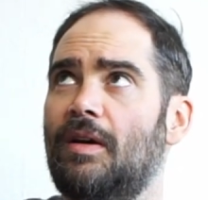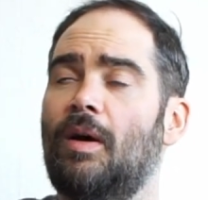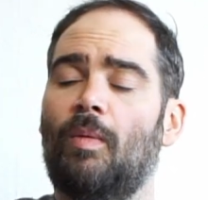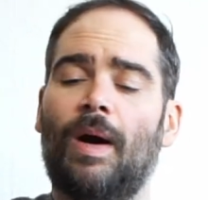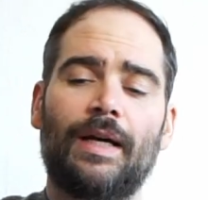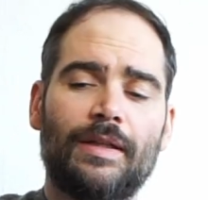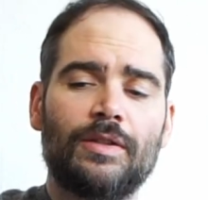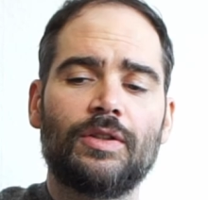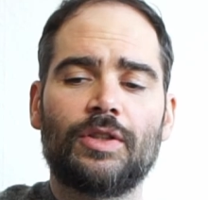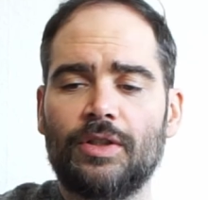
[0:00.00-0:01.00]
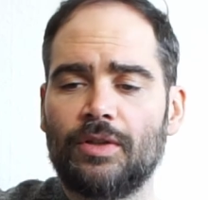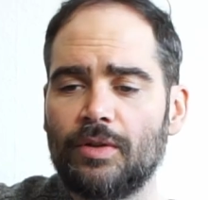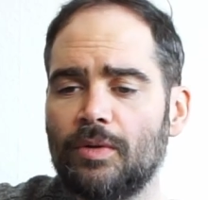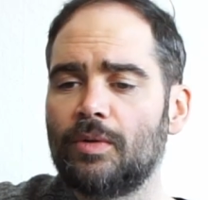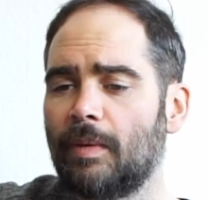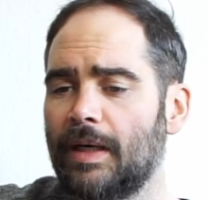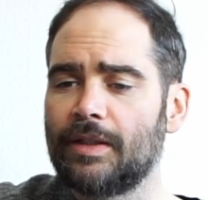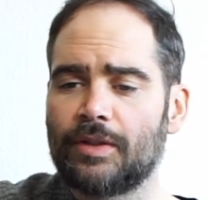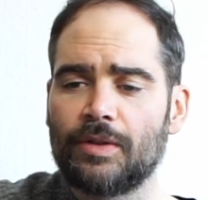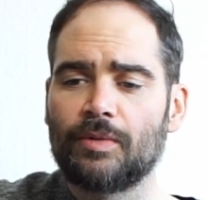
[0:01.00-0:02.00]
1, 2,
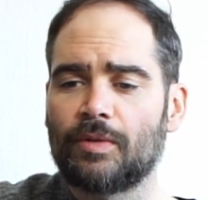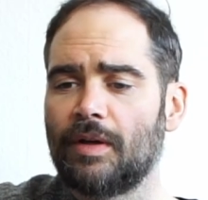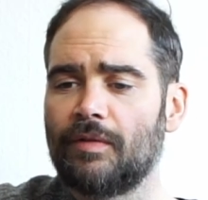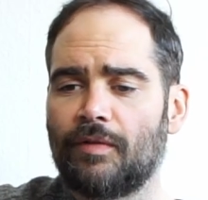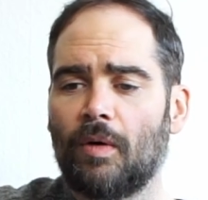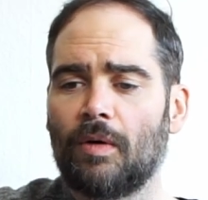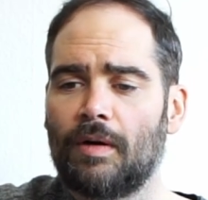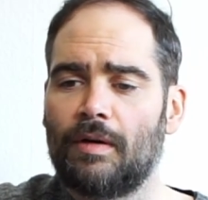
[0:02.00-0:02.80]
1, 2, 3, 4.